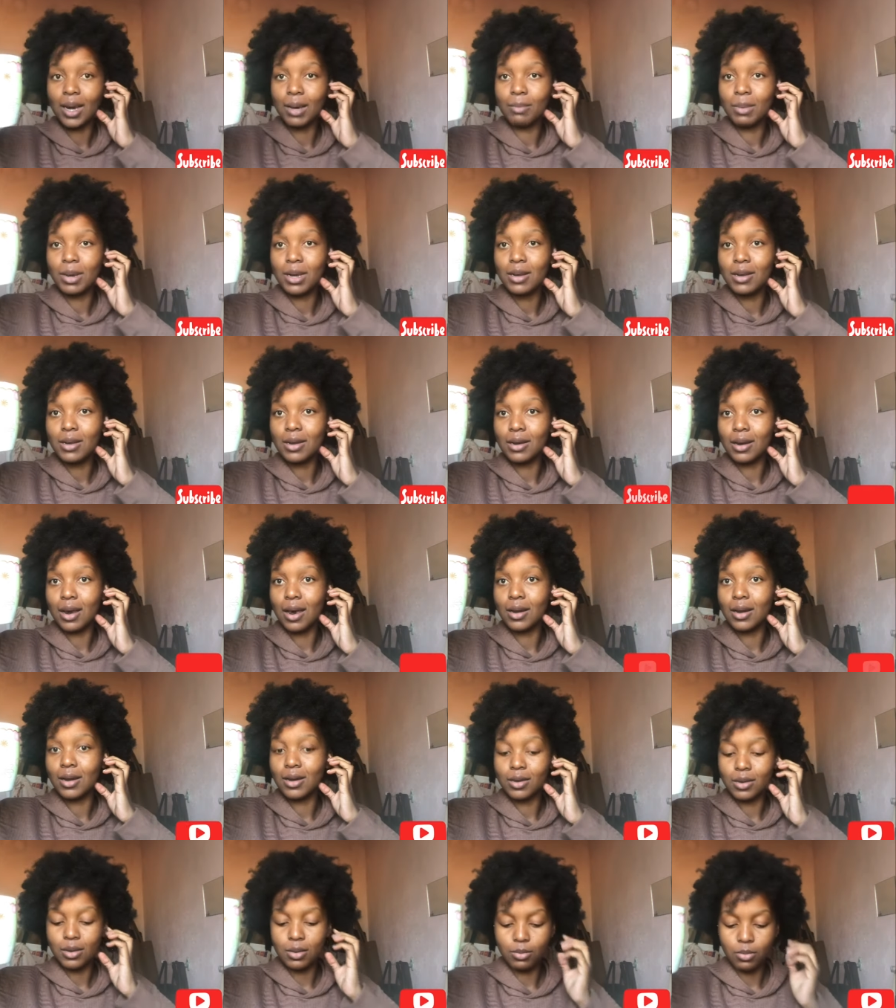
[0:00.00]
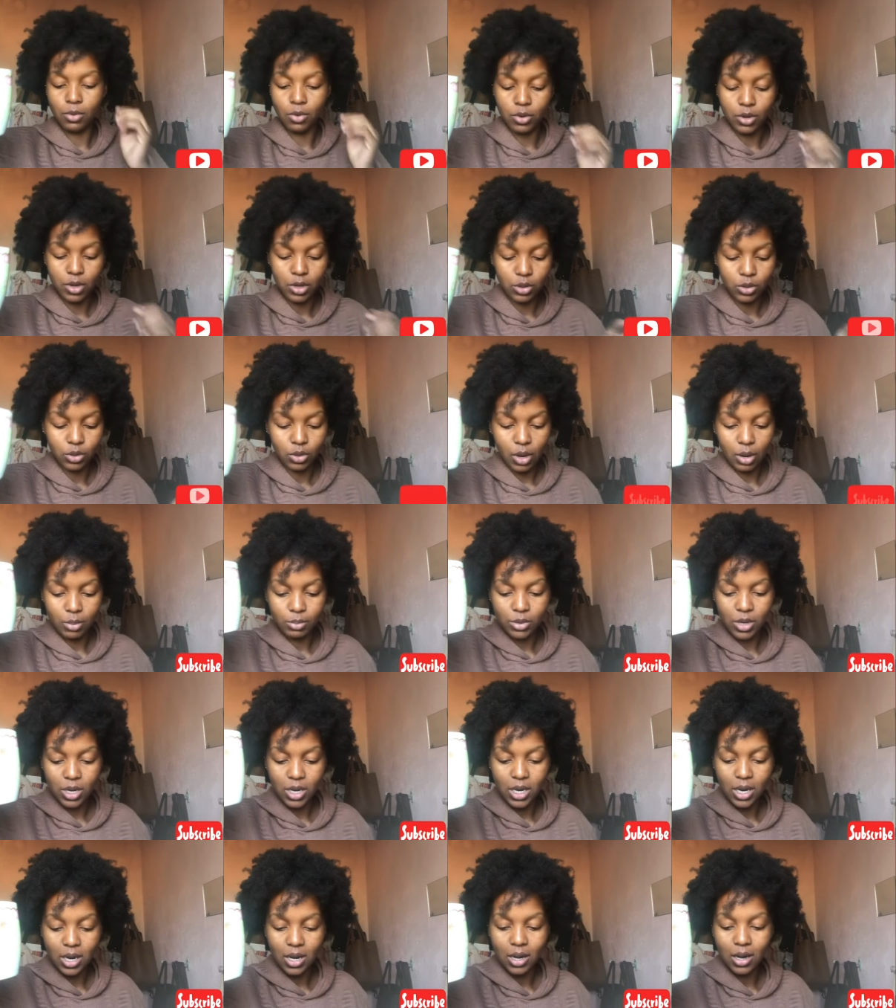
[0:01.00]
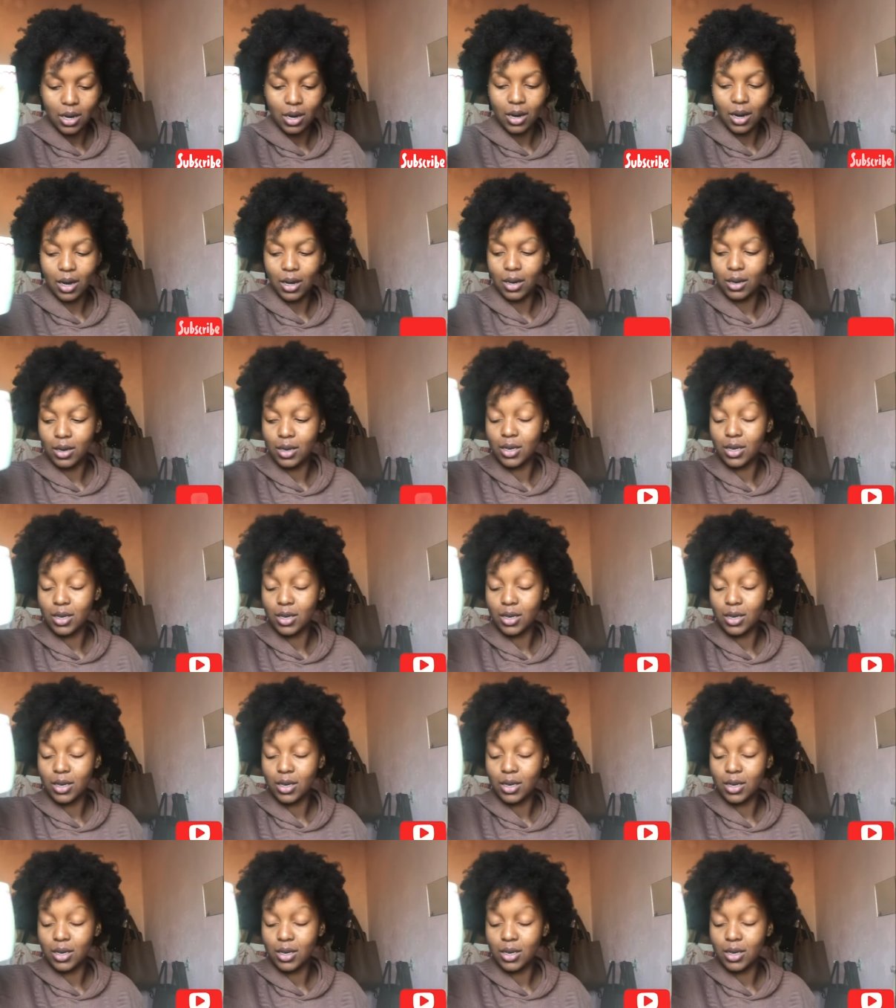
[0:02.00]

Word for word: I made lingana in the morning, so I'm drinking lingana.